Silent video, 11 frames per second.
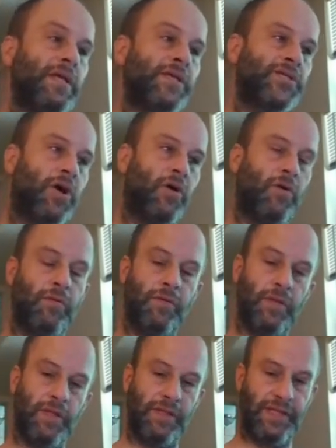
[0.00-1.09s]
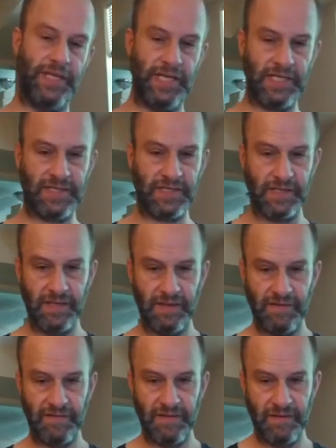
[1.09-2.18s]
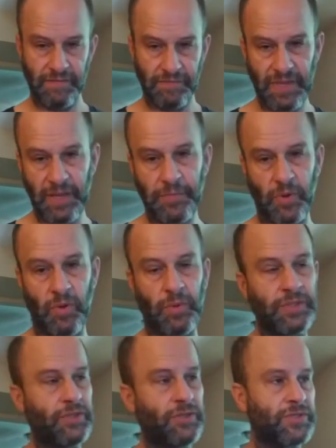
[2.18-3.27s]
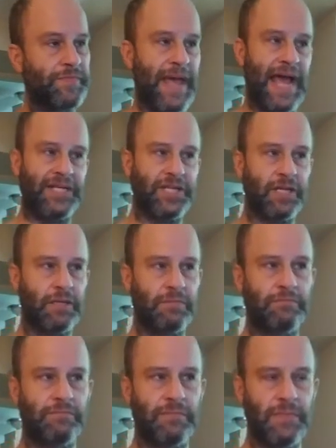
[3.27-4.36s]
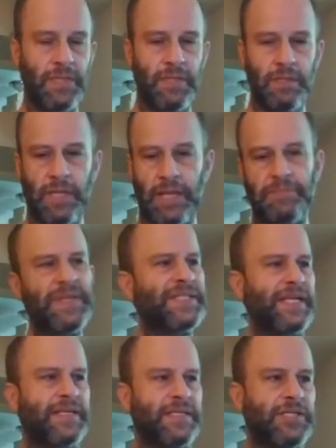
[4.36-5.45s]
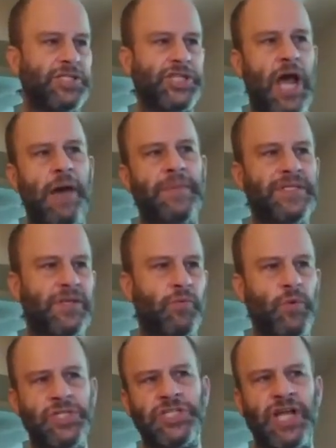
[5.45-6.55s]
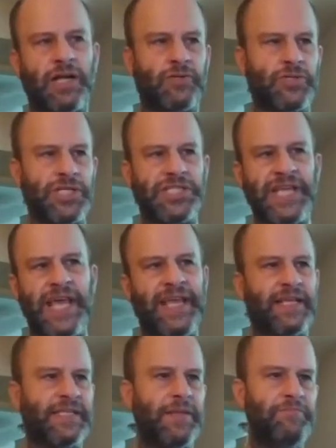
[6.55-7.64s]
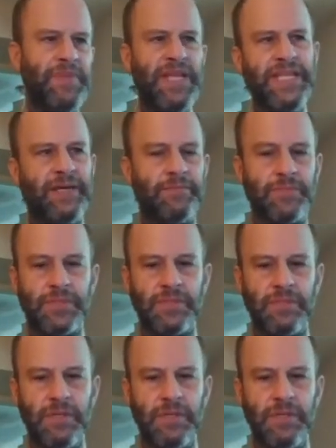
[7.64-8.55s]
so these people will use magic like mystics and shamans and witch doctors and psychics and mediums,